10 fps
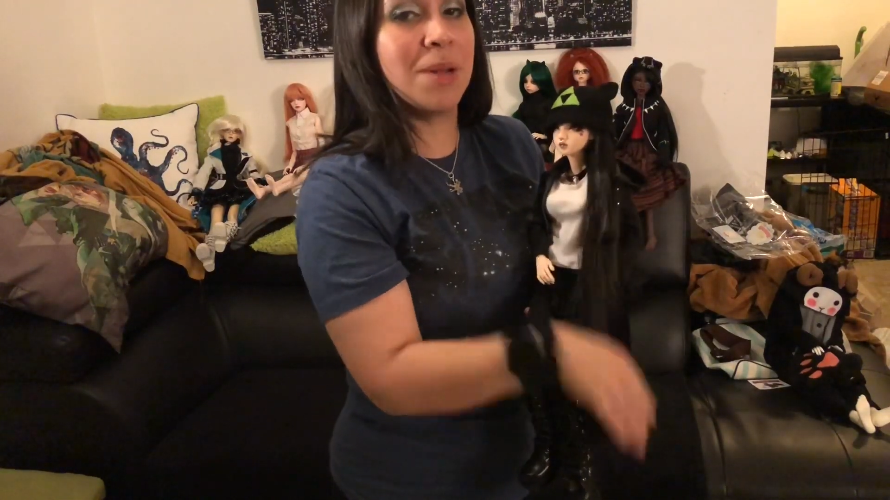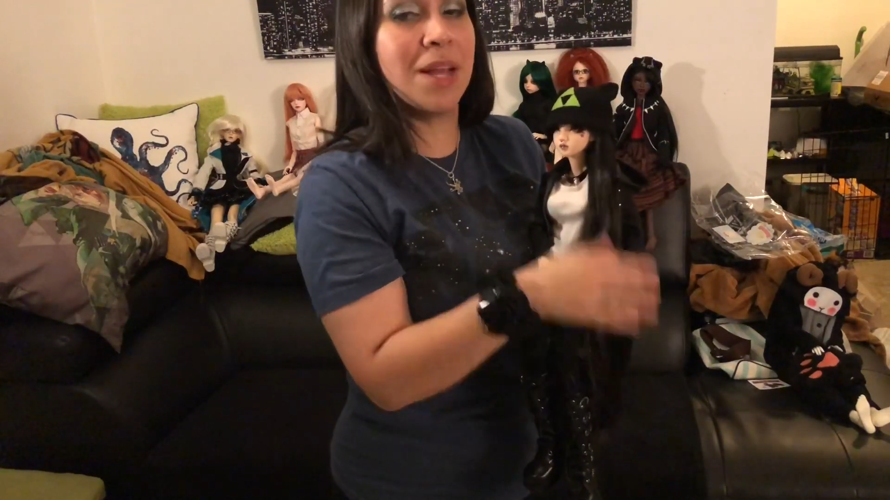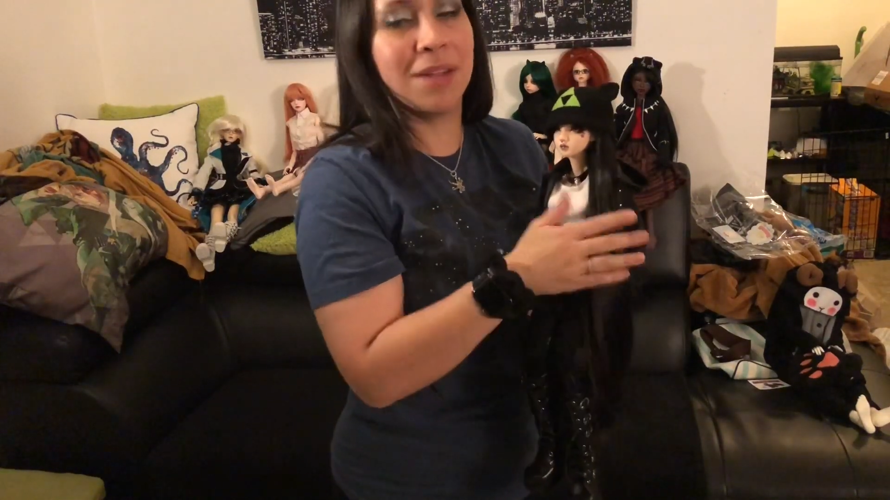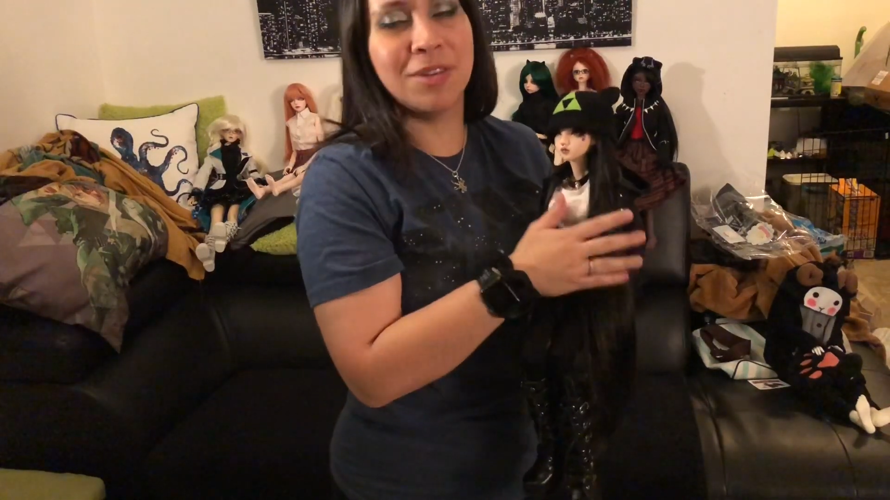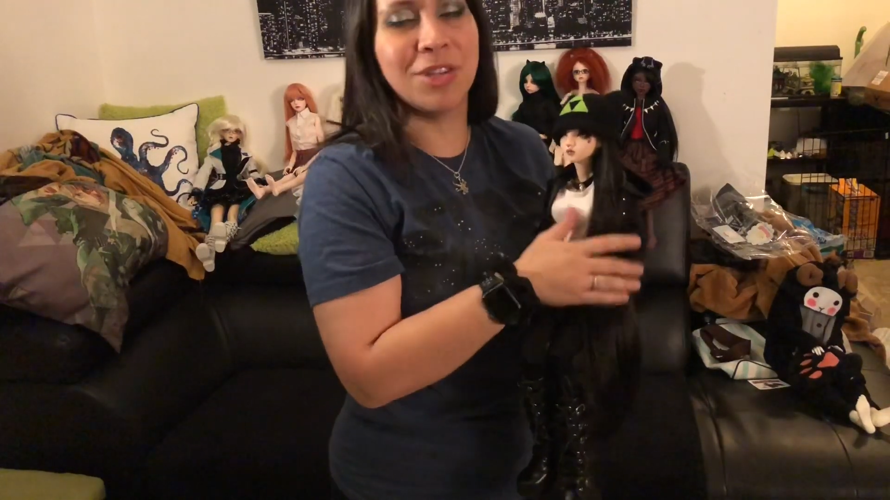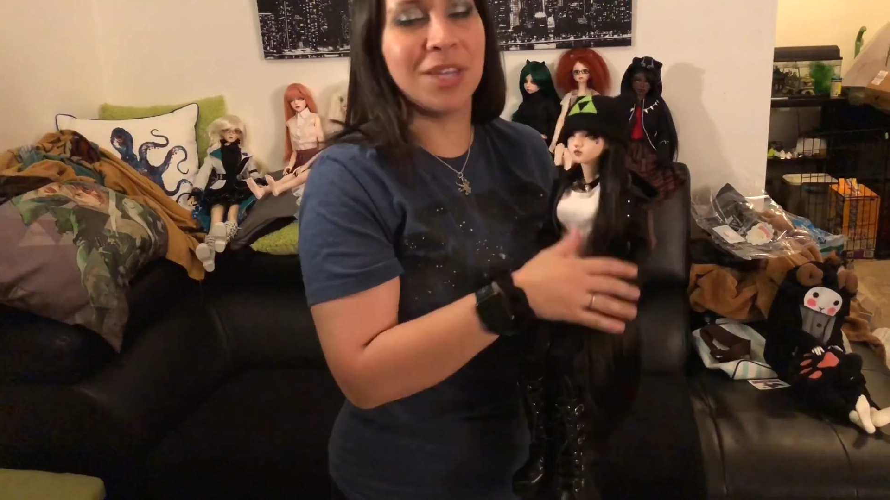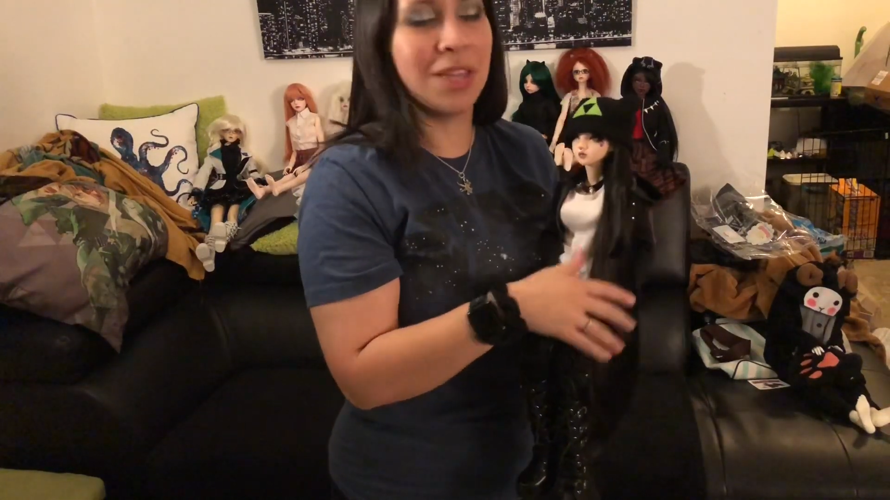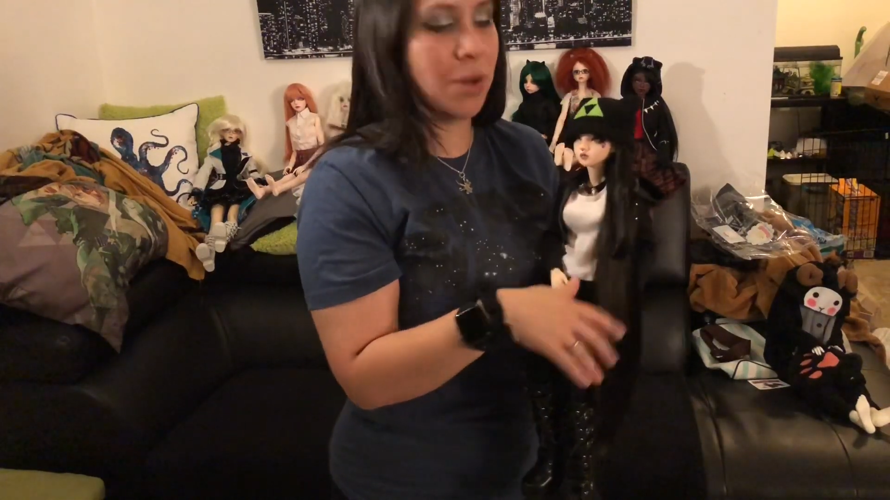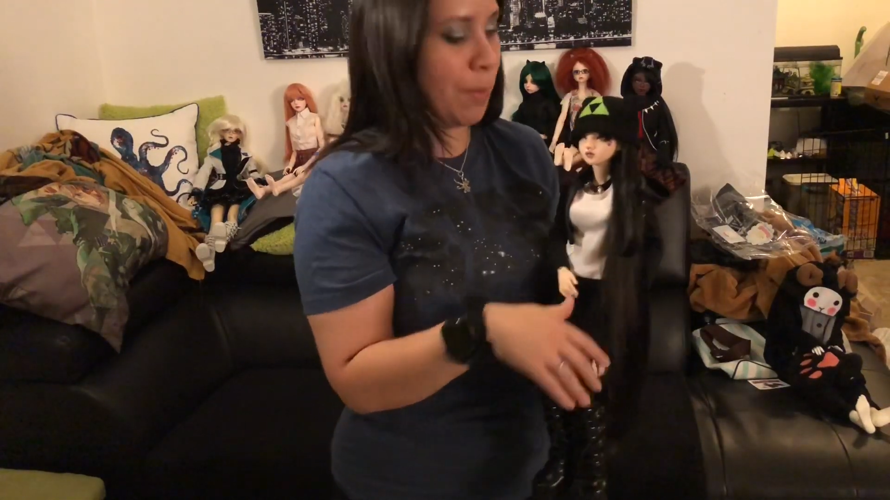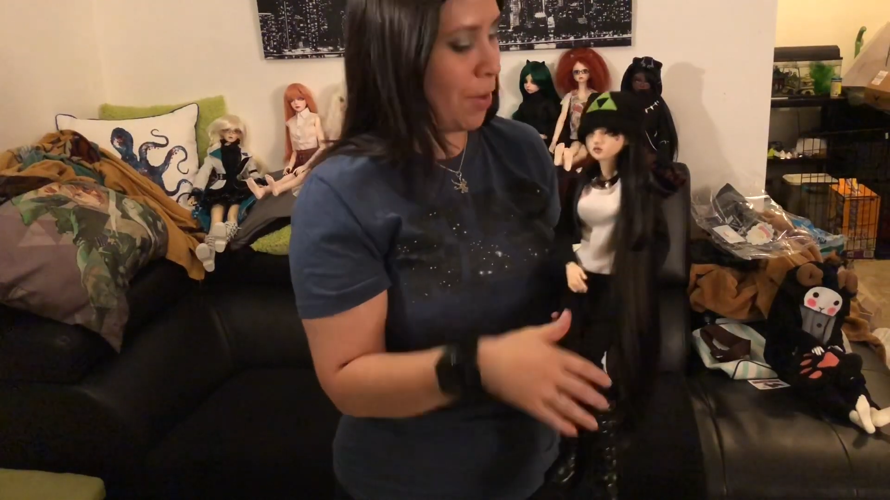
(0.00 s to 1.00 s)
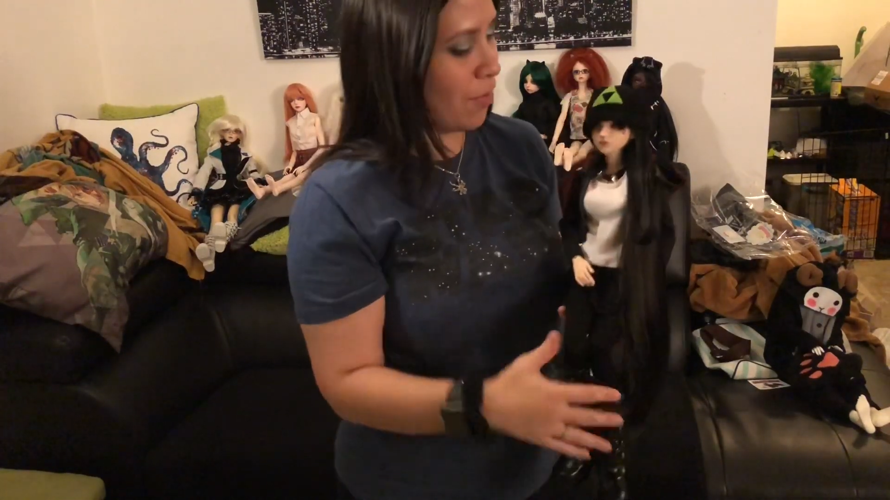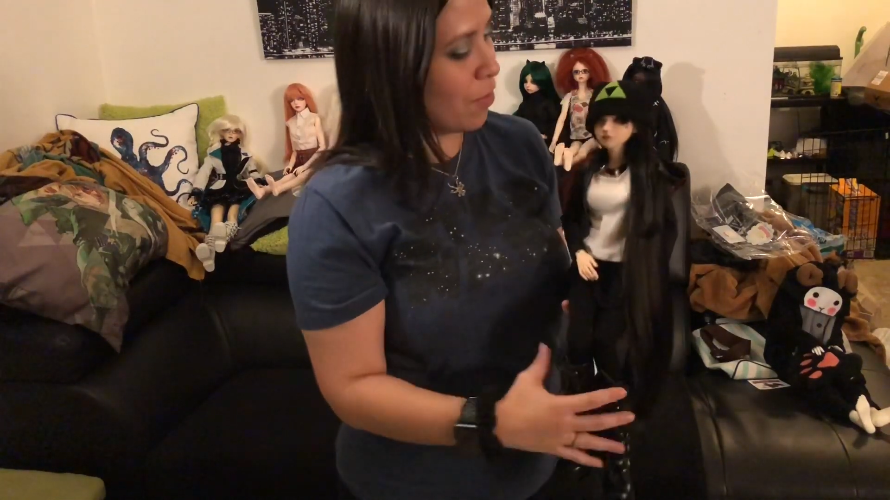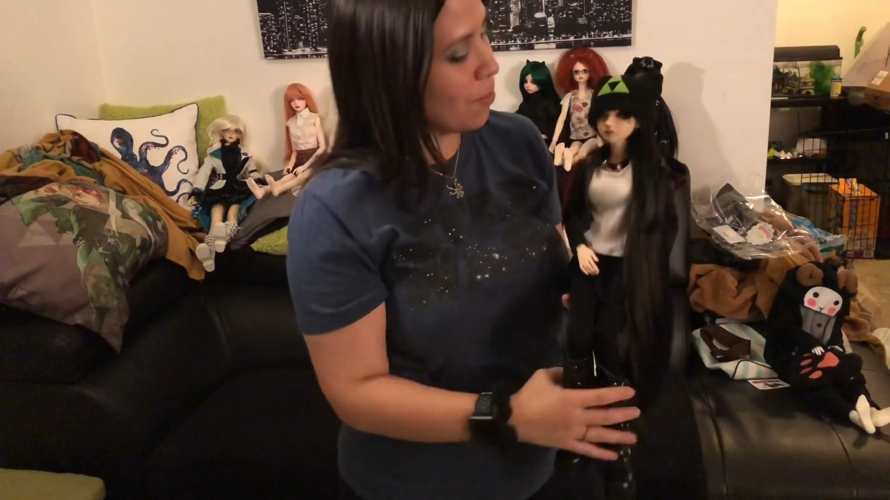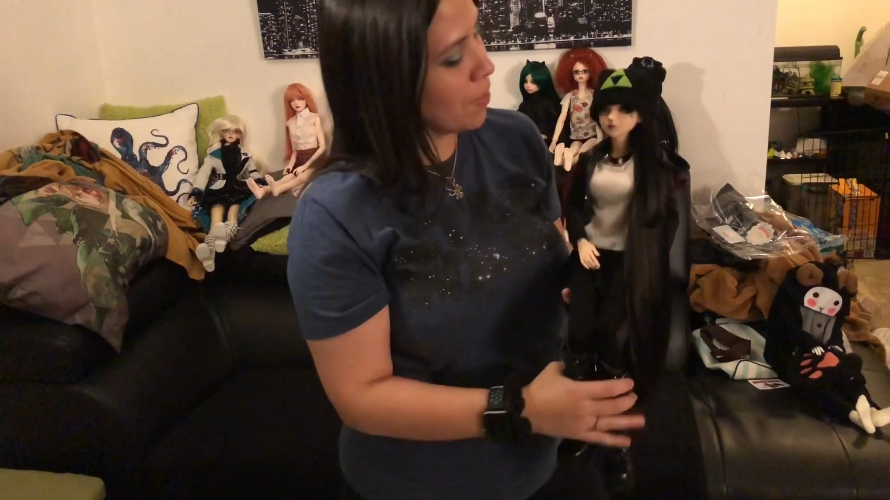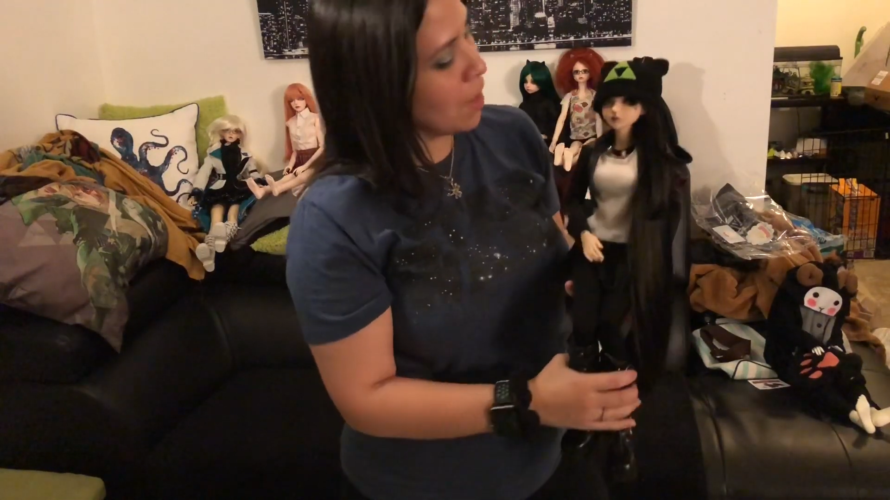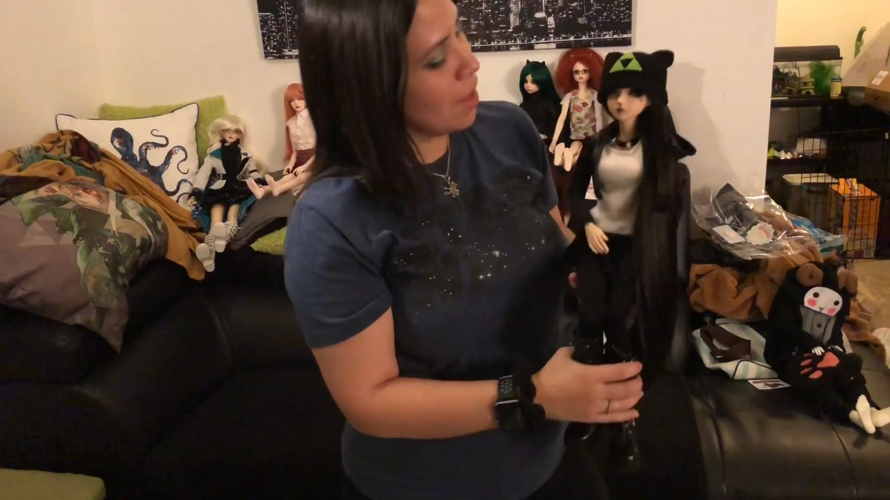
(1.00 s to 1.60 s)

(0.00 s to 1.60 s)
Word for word: and I just think they're beautiful.